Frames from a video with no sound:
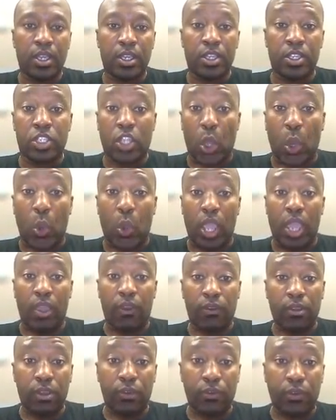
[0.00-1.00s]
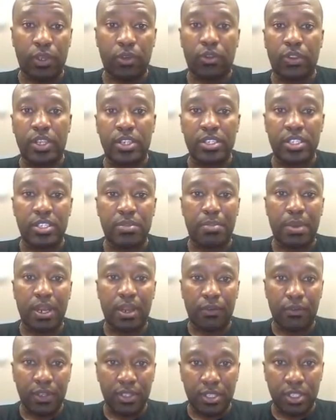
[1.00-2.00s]
So if you feel this has
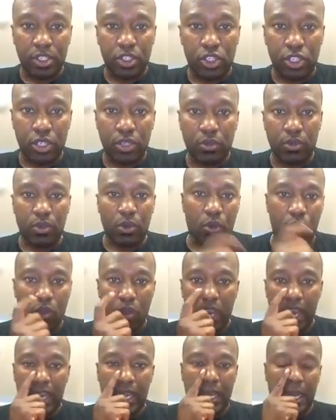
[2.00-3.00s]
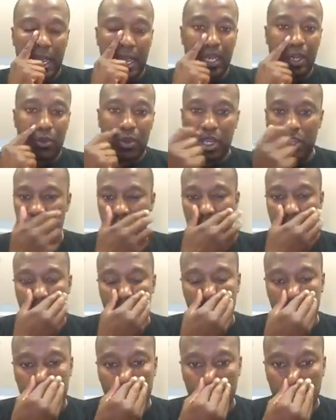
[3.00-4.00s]
benefited you in any way, shape
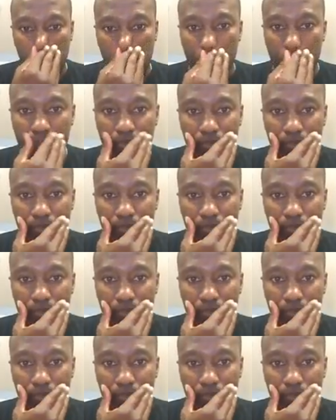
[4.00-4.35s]
or form,